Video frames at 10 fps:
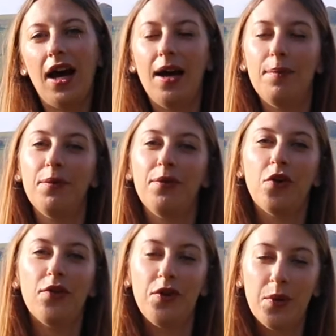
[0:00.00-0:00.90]
but we've got a
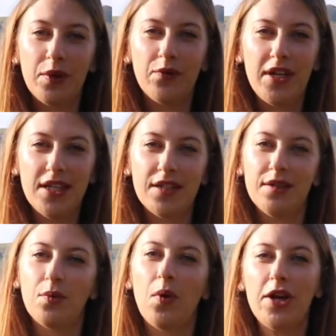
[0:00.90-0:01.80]
few other reasons
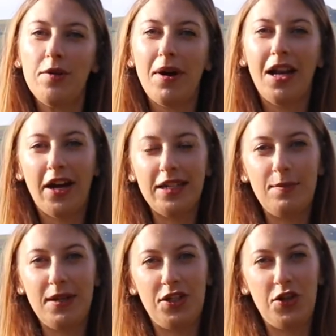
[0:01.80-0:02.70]
why you might like to be a
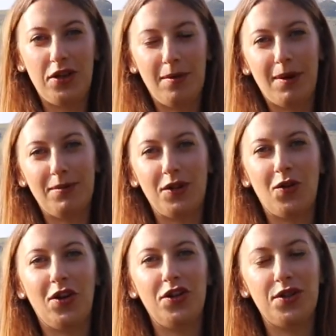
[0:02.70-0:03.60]
student at Plumpton
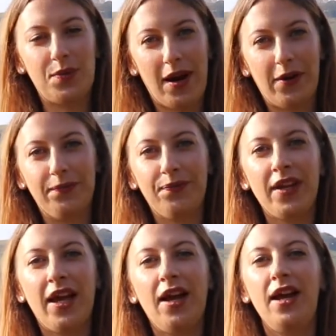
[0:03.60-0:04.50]
College as well.
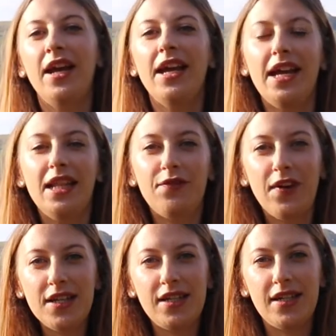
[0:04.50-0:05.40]
In the
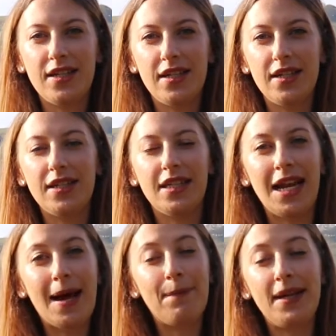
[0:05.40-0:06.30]
first instance, the
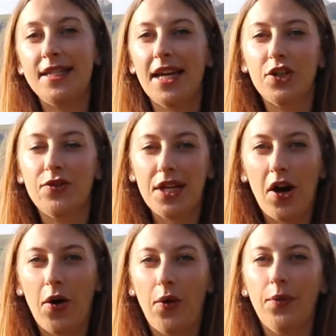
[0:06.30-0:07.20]
land-based sector as a
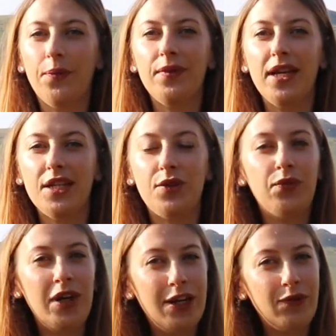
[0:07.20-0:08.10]
whole. It's a
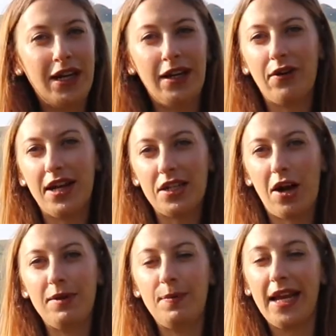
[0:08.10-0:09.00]
really great time to
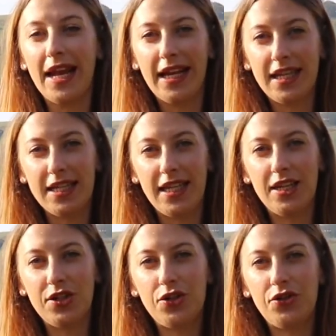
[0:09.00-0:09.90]
be getting into the
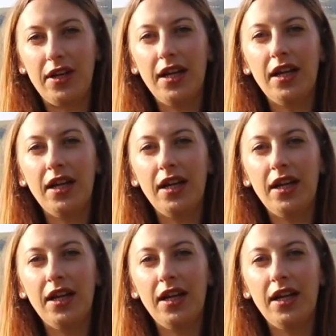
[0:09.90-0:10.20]
industry.